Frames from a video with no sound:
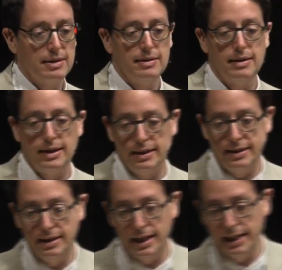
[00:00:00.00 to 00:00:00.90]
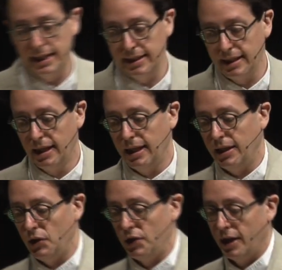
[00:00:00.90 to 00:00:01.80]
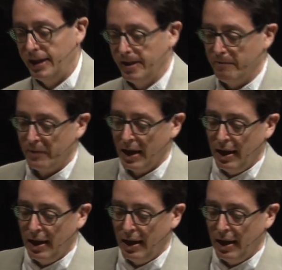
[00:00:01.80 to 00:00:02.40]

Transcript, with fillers: since the 1990s in China.